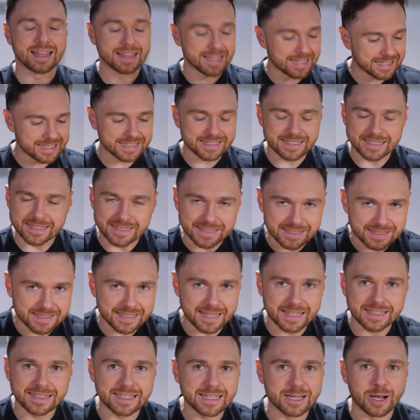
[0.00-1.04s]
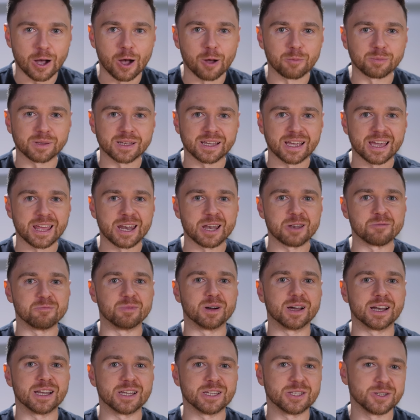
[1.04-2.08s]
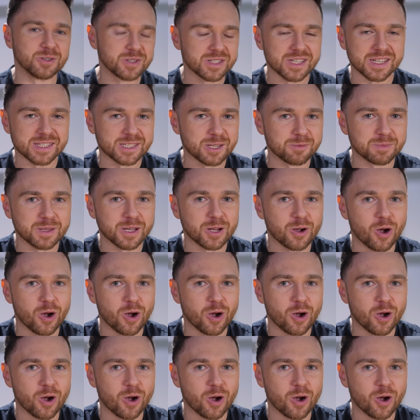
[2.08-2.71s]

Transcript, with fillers: And that gets insanely complicated, but it uses something